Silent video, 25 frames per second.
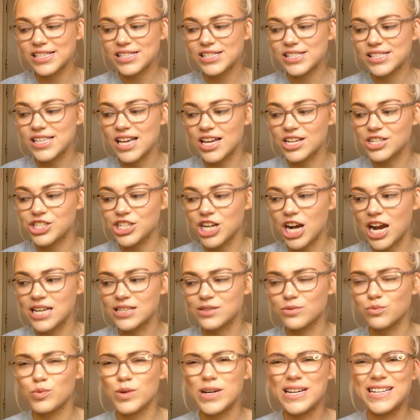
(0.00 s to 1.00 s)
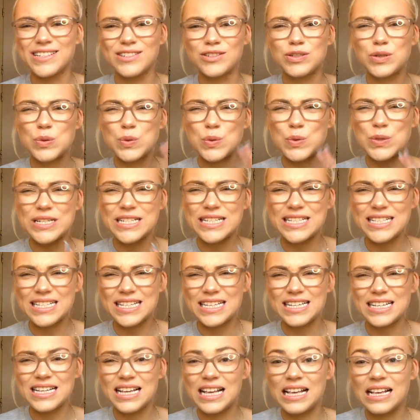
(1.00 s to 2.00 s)
such as weird
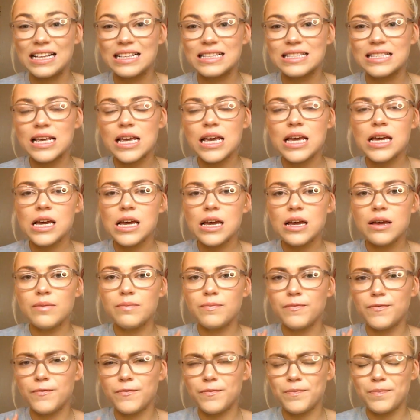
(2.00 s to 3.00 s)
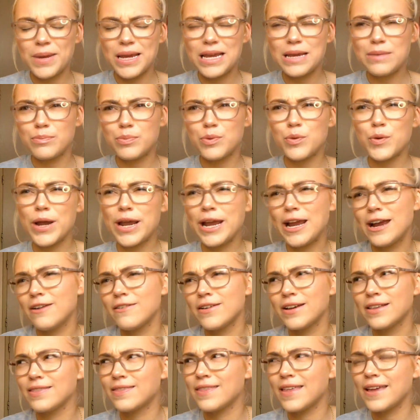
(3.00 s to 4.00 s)
noises, people
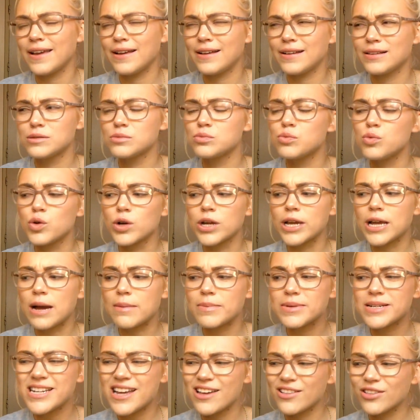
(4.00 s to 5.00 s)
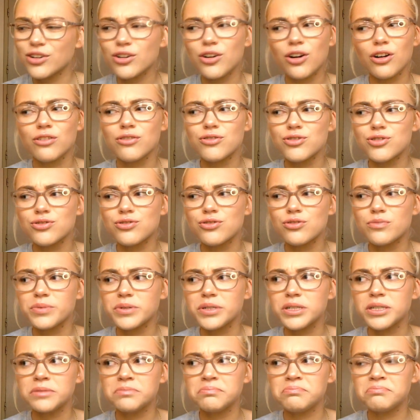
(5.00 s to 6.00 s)
hearing things, walking up and down the corridor
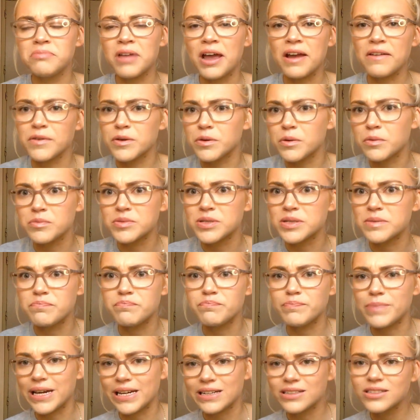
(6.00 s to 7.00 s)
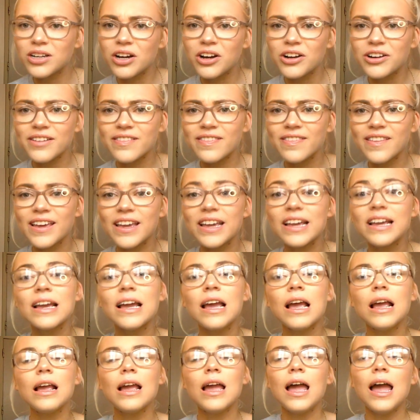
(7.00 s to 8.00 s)
but everyone was in bed kind of thing.
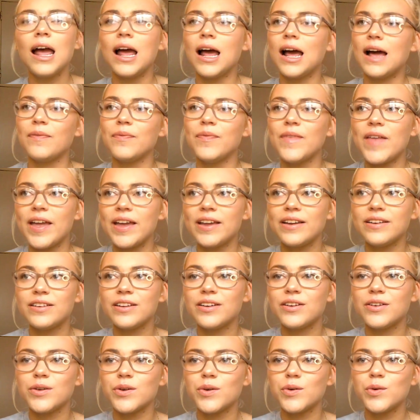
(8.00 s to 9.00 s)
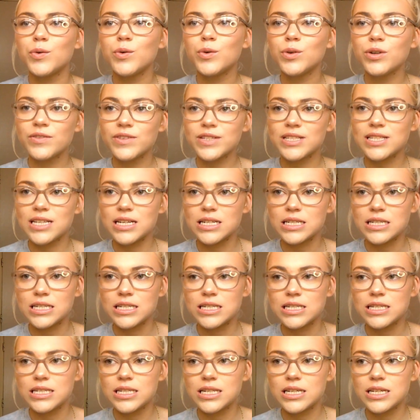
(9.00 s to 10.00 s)
And then all of a
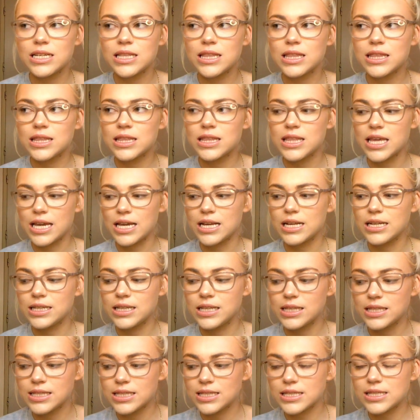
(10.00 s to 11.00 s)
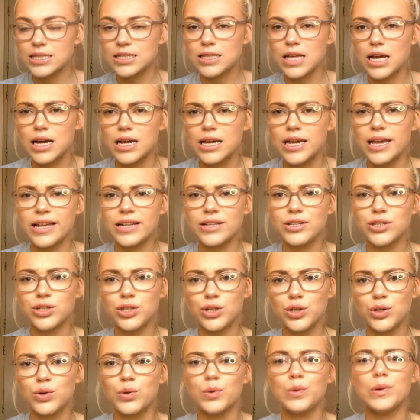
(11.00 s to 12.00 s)
sudden things started
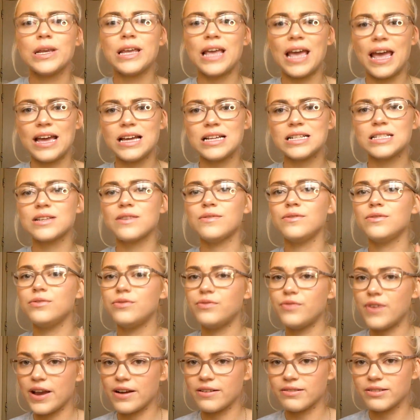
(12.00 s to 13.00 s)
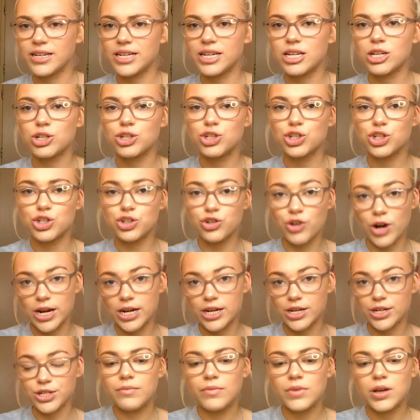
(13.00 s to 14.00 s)
to get very strange.
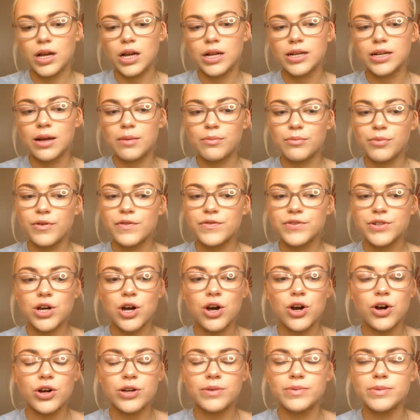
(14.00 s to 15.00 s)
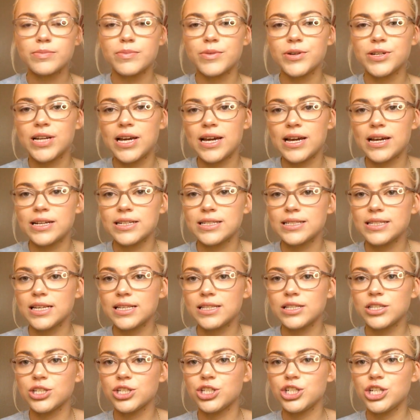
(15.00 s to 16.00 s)
A number of times my nan
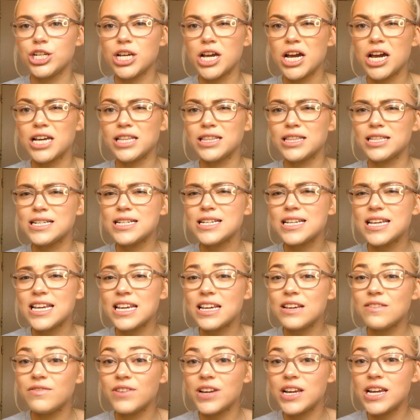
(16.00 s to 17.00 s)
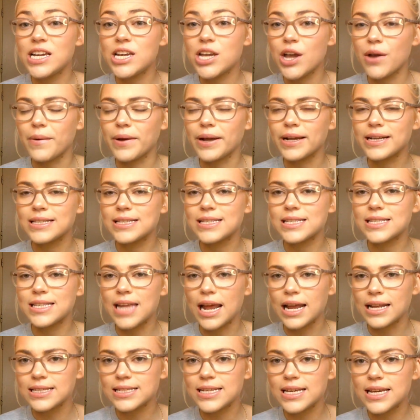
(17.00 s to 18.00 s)
said that she heard the TV going
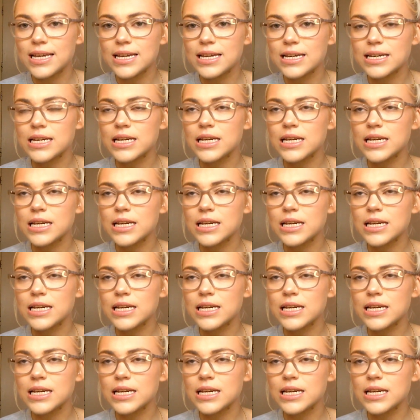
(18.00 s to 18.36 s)
static.